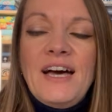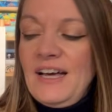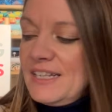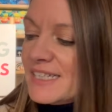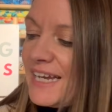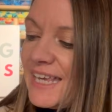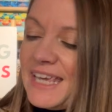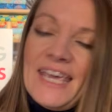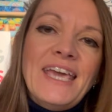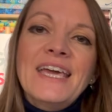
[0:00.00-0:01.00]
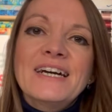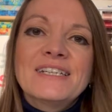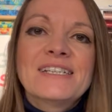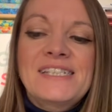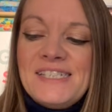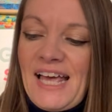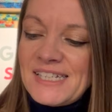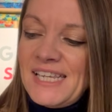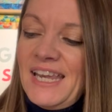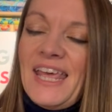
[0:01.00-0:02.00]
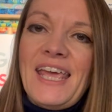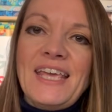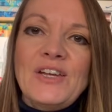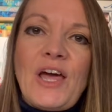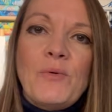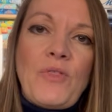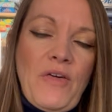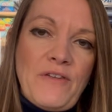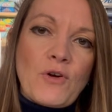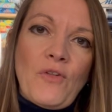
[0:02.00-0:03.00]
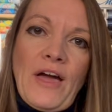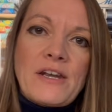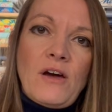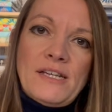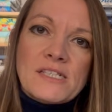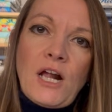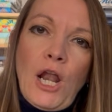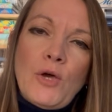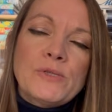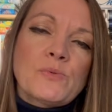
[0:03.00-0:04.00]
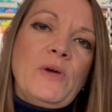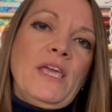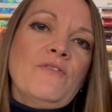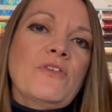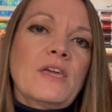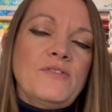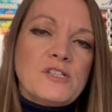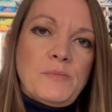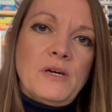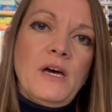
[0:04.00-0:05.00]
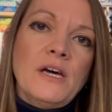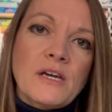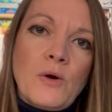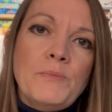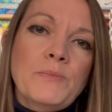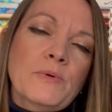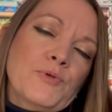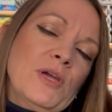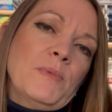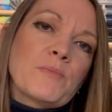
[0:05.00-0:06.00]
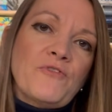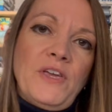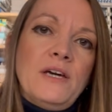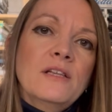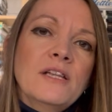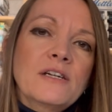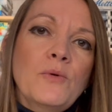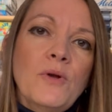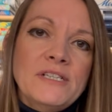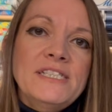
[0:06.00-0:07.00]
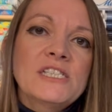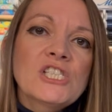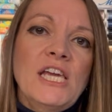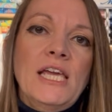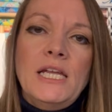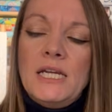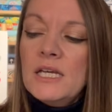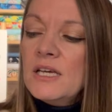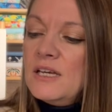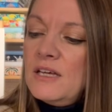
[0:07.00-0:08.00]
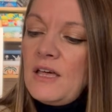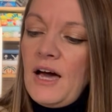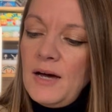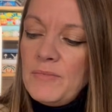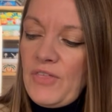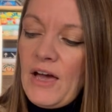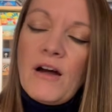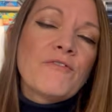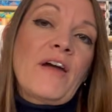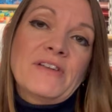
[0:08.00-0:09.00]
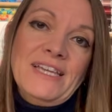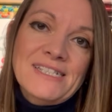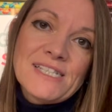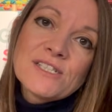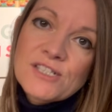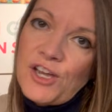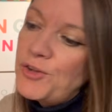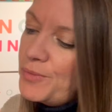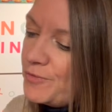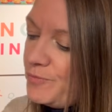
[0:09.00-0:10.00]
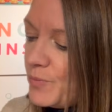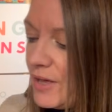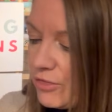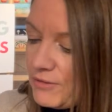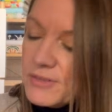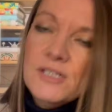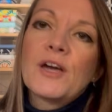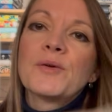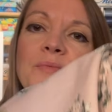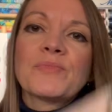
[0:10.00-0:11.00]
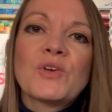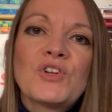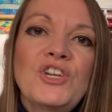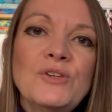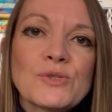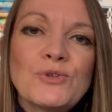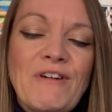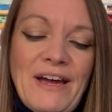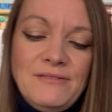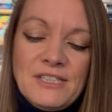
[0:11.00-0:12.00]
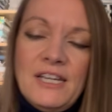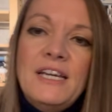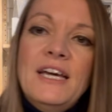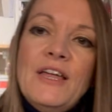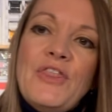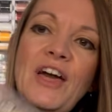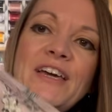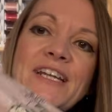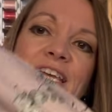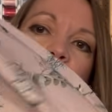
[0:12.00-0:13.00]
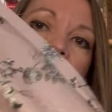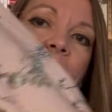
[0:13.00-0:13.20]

slinky and satiny, you know, although they've got that nice close weave that gives them a premium feel and quality sheen, they are very easy to sew with, so good news all round. Thirdly, we